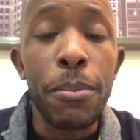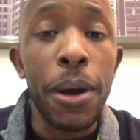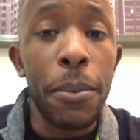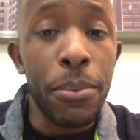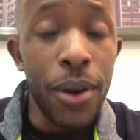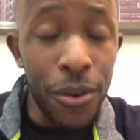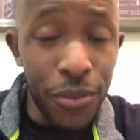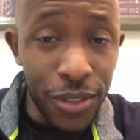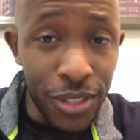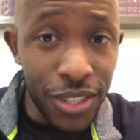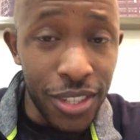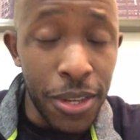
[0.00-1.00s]
my
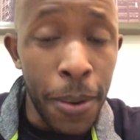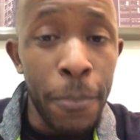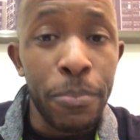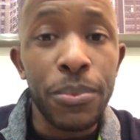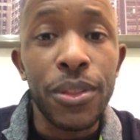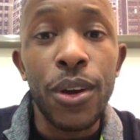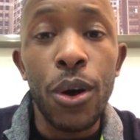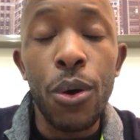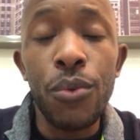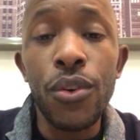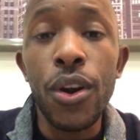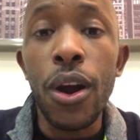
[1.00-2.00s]
preferences
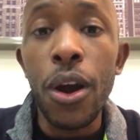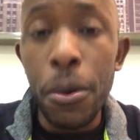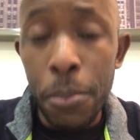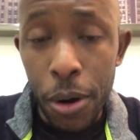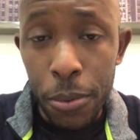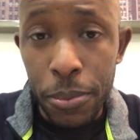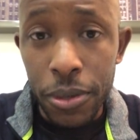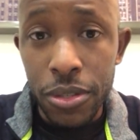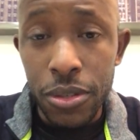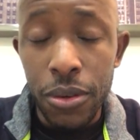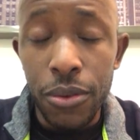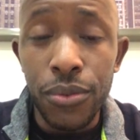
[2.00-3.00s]
over her
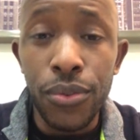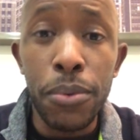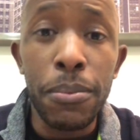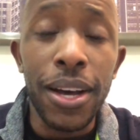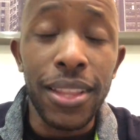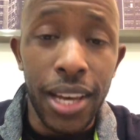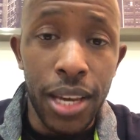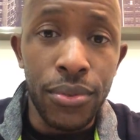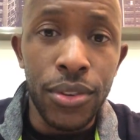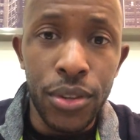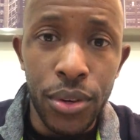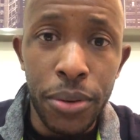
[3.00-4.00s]
purpose for my life.
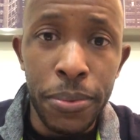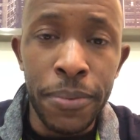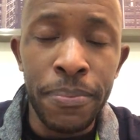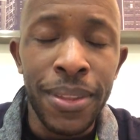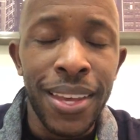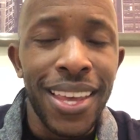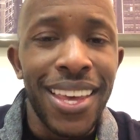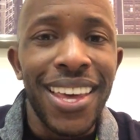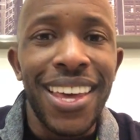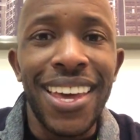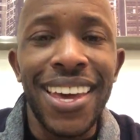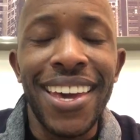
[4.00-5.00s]
You know what I mean?
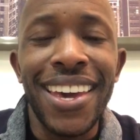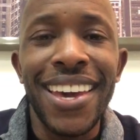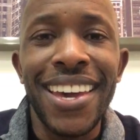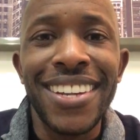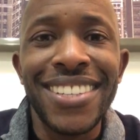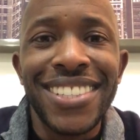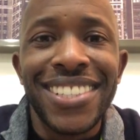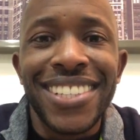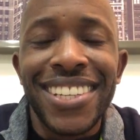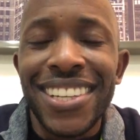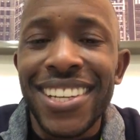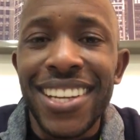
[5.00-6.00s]
And
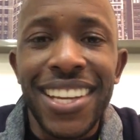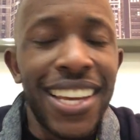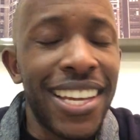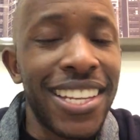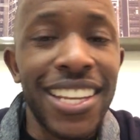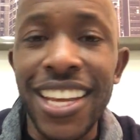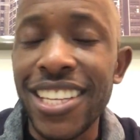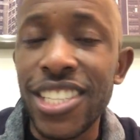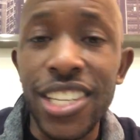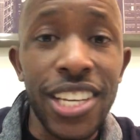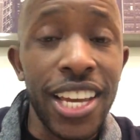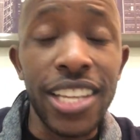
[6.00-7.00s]

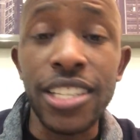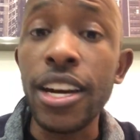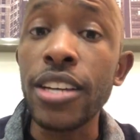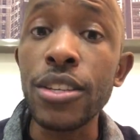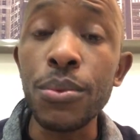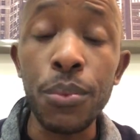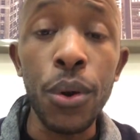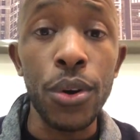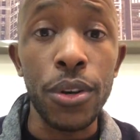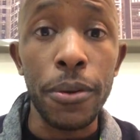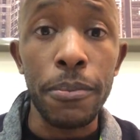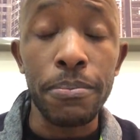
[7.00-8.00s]
it doesn't
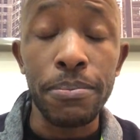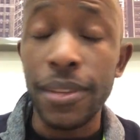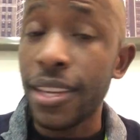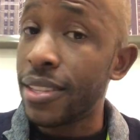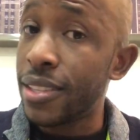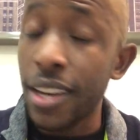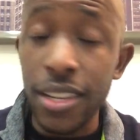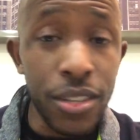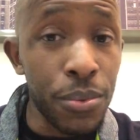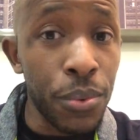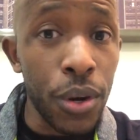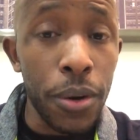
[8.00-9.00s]
work. It
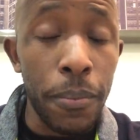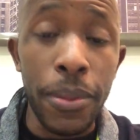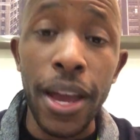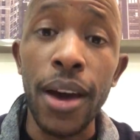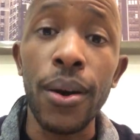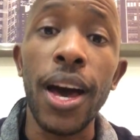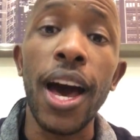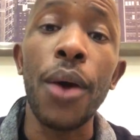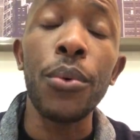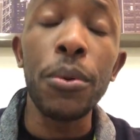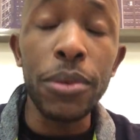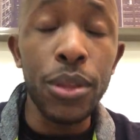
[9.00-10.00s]
doesn't work. Now, I
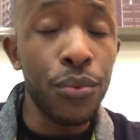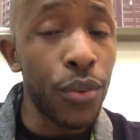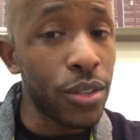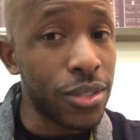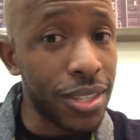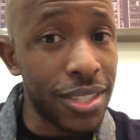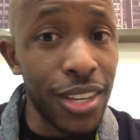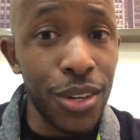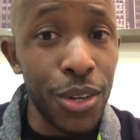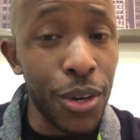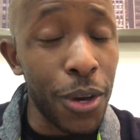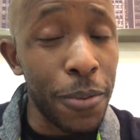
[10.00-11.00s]
will be the first to tell
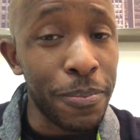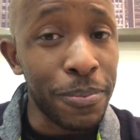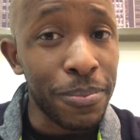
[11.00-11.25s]
y'all,